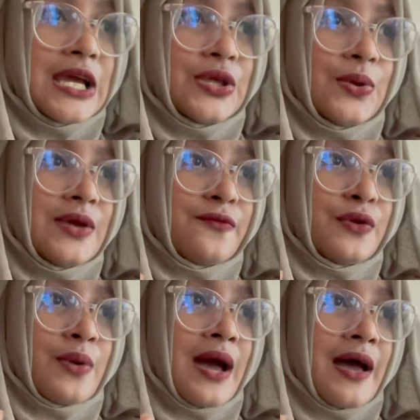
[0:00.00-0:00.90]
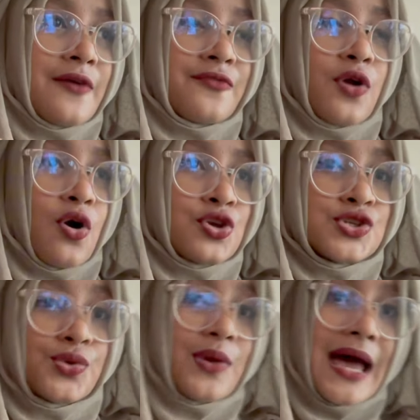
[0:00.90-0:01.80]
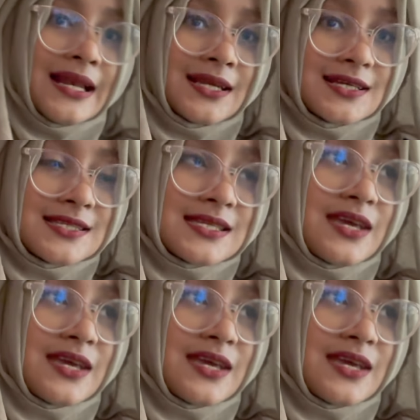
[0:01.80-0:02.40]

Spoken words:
if you have gone to rallies,